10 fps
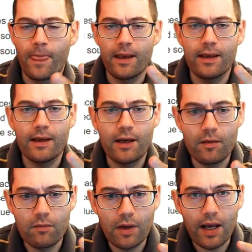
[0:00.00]

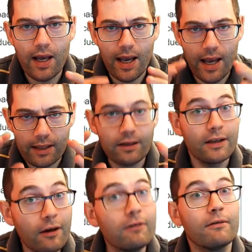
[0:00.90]
And I
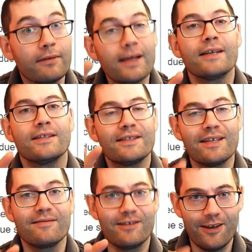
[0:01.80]
know that
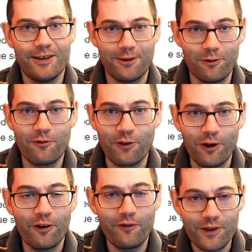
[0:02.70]
sounds like an awful
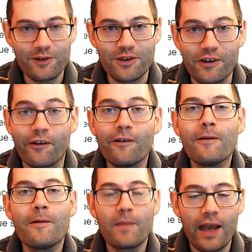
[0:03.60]
lot for you to do.
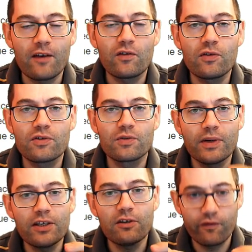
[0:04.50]
And of course, when
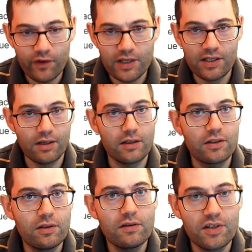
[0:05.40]
you first start to
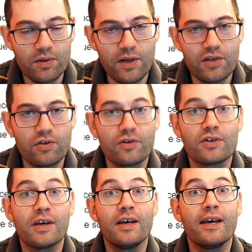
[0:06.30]
do these questions,
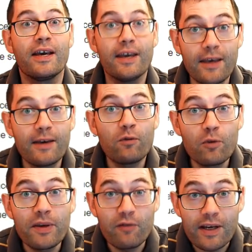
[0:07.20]
it will
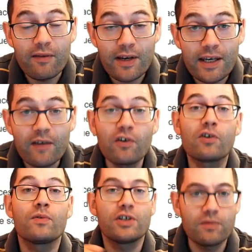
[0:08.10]
be really, really difficult,
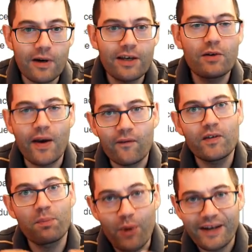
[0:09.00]
which is why you have to
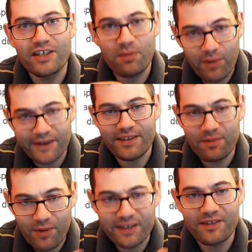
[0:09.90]
practice and practice and
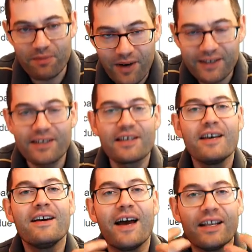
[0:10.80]
practice and practice
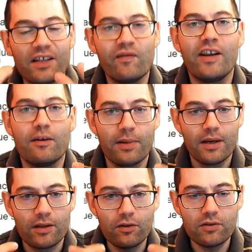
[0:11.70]
and develop
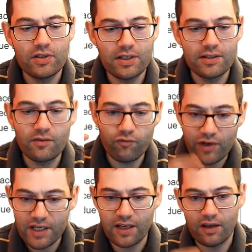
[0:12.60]
not just
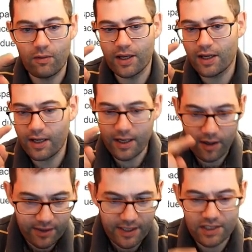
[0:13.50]
reading quickly,
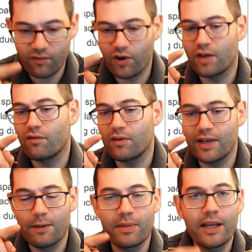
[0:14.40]
identifying
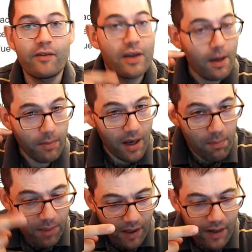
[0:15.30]
vocabulary, but
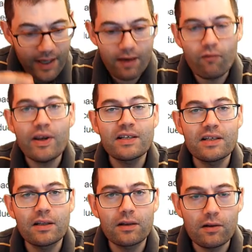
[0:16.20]
applying reason
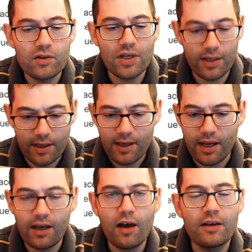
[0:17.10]
and logic
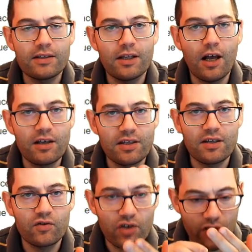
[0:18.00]
and asking
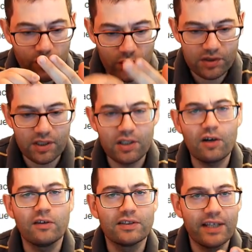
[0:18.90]
yourself, what's the
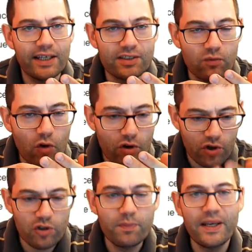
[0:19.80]
context, what
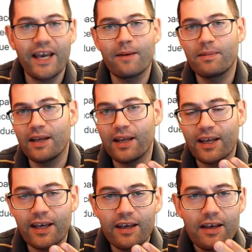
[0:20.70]
could be happening
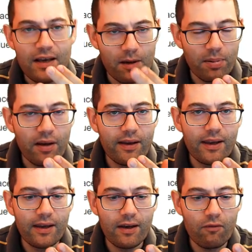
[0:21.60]
here, applying
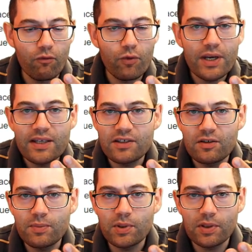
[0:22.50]

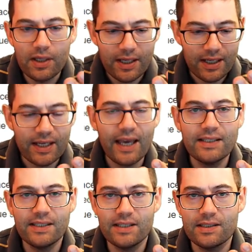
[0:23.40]
reasonable
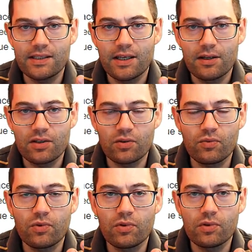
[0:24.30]
guesses
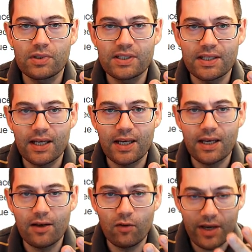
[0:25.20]
towards,
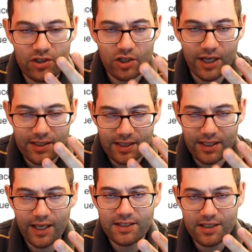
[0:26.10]
or educated
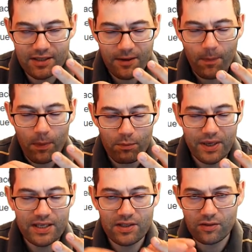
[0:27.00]
guesses
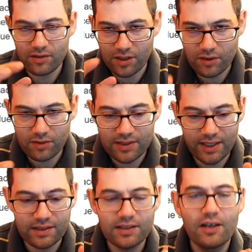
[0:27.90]
based on the
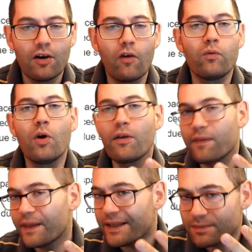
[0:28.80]
context of what
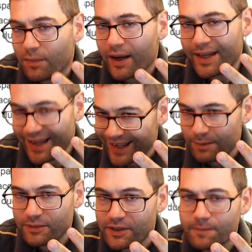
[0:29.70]
things might
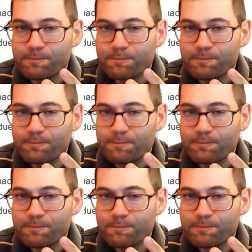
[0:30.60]
happen.